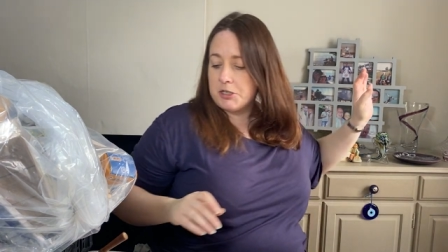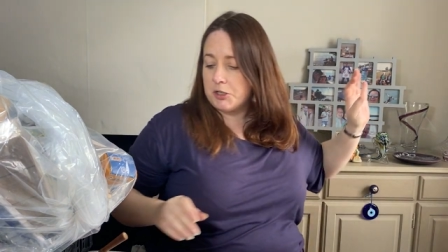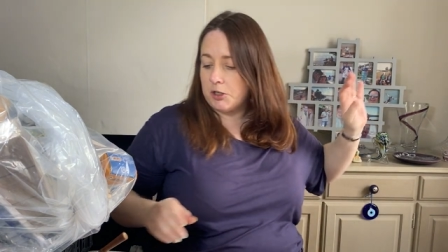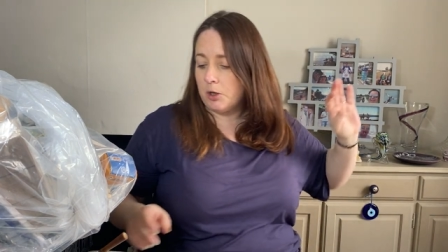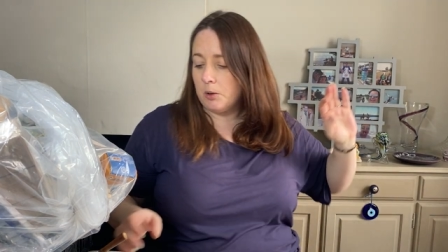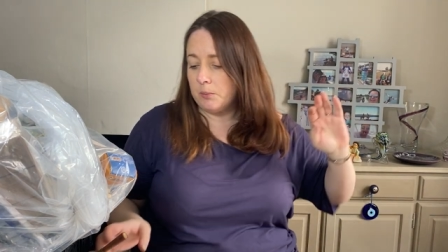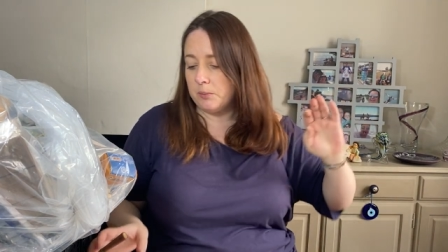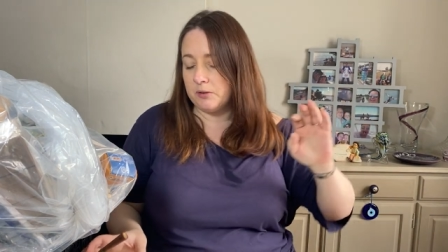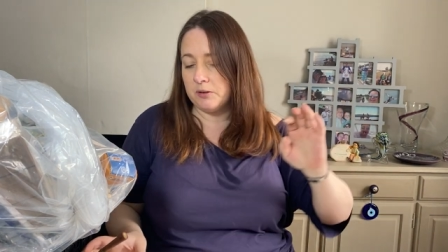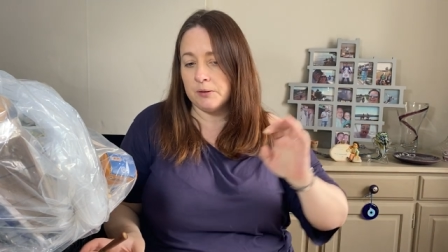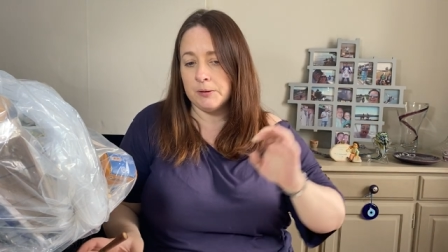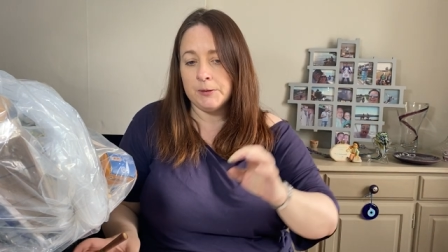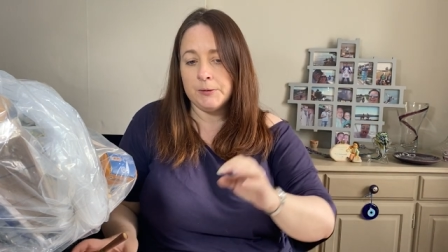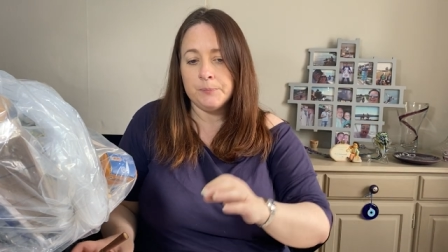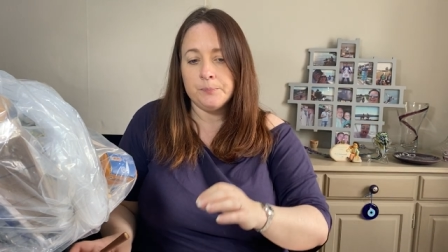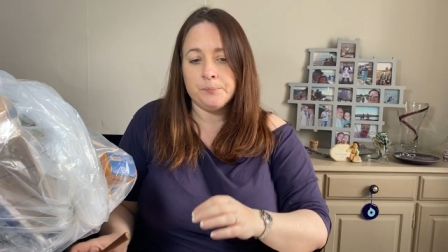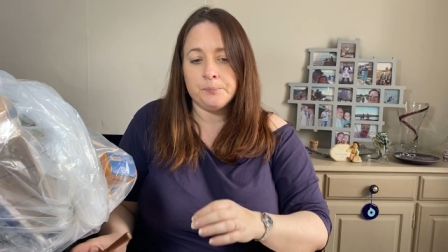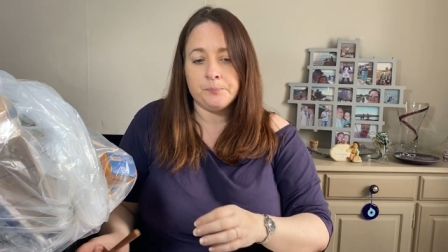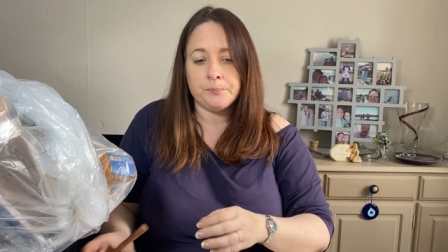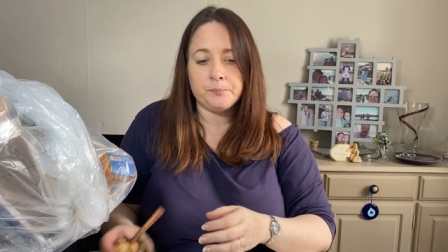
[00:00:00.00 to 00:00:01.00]
shops
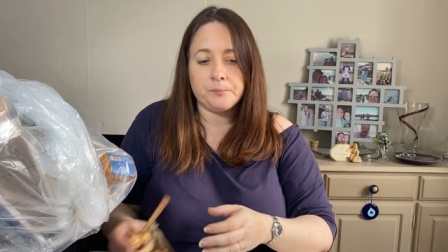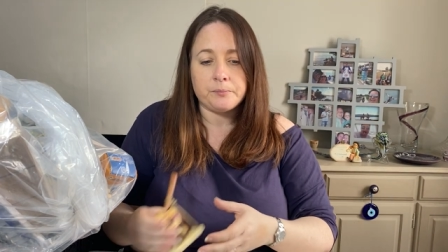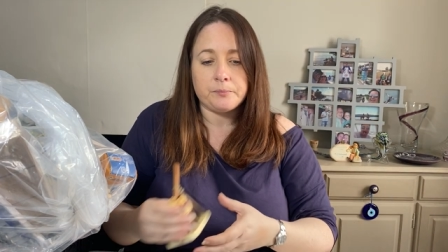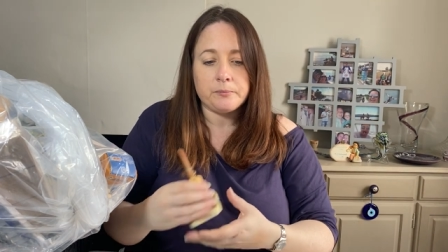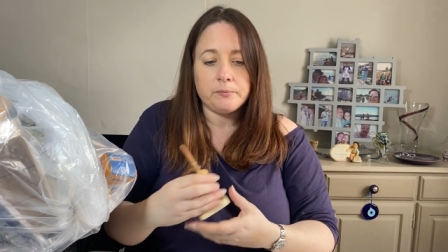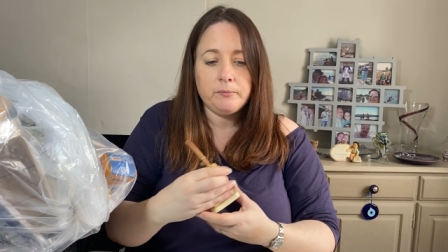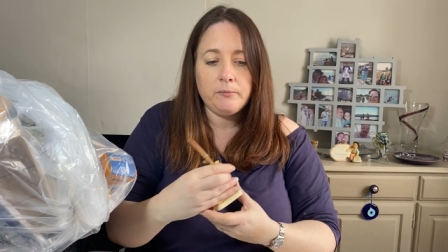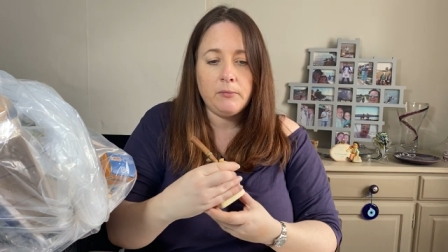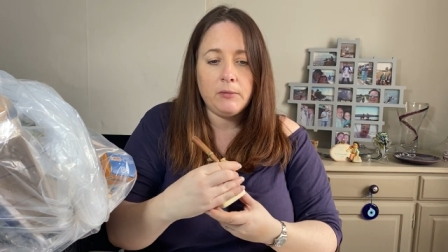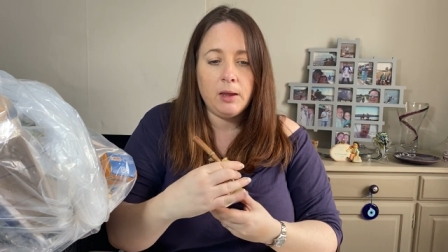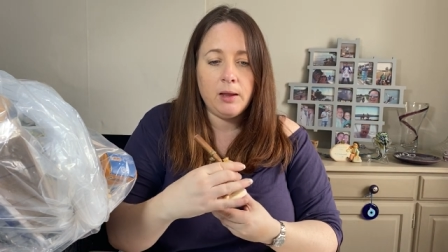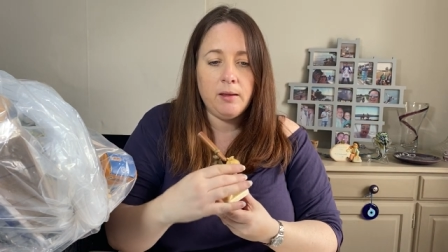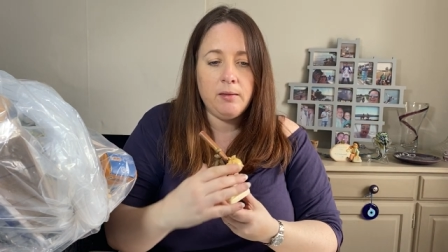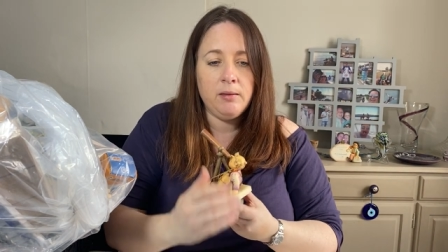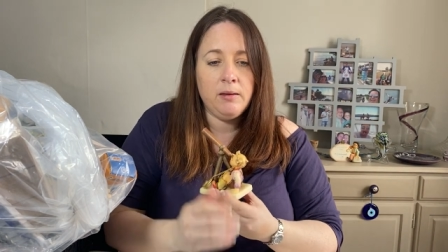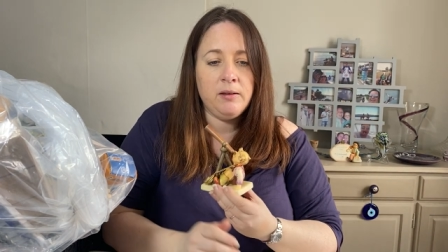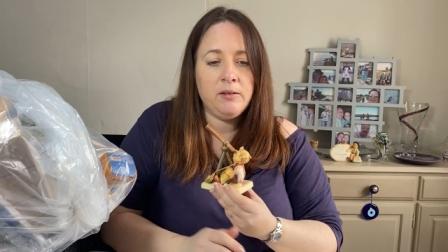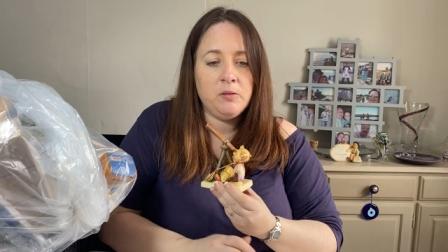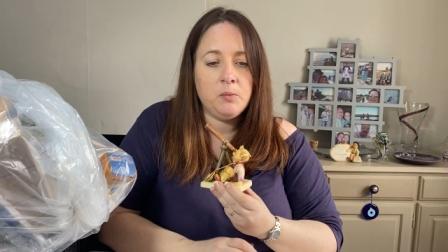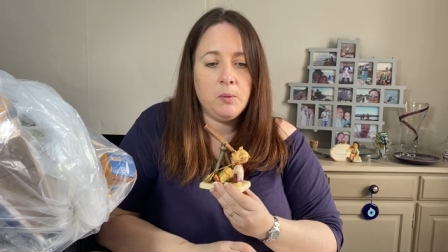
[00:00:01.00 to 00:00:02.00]

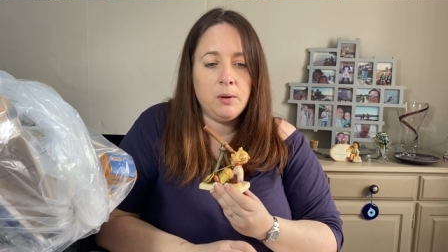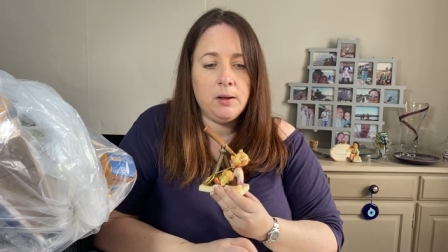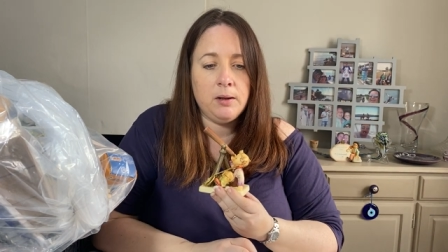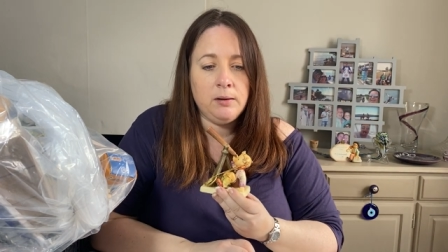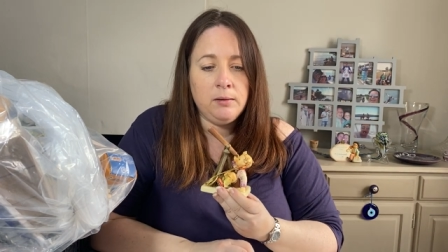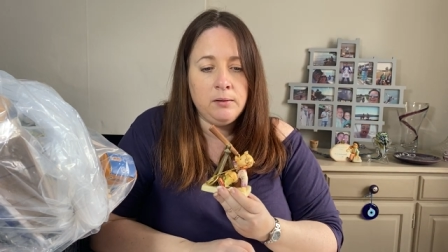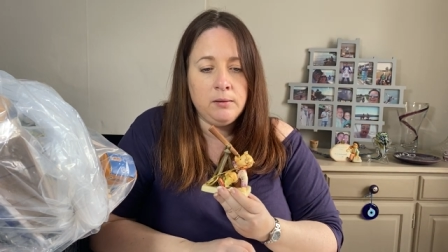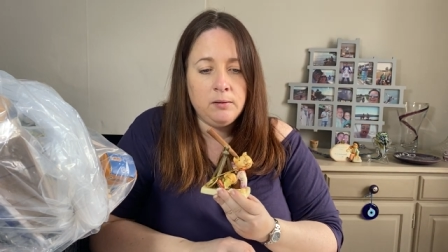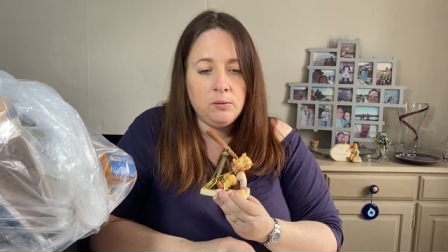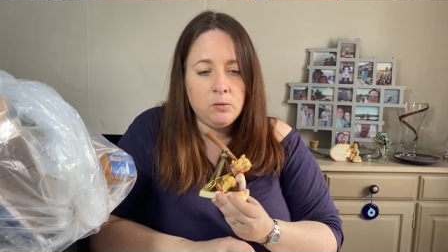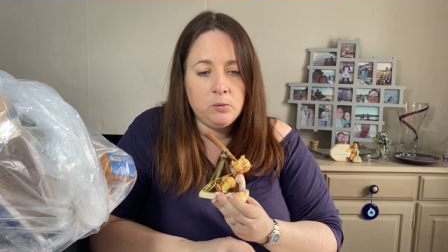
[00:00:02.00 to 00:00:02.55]
and this one